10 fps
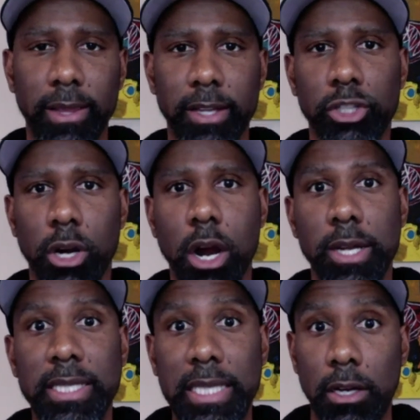and let your
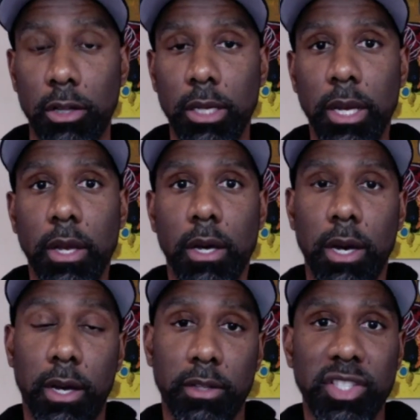art sell
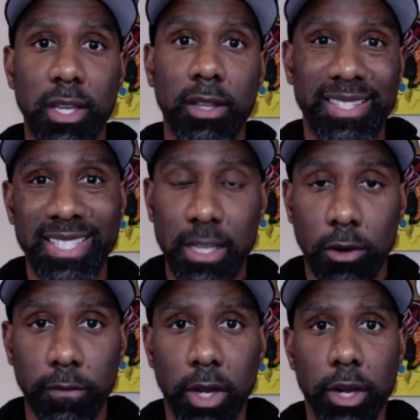
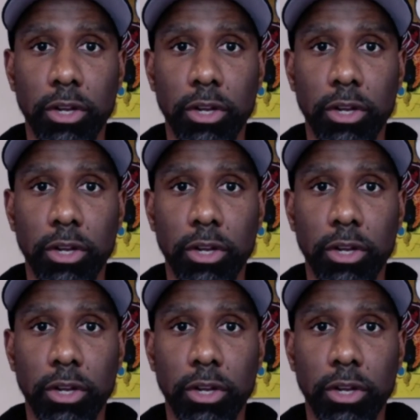itself.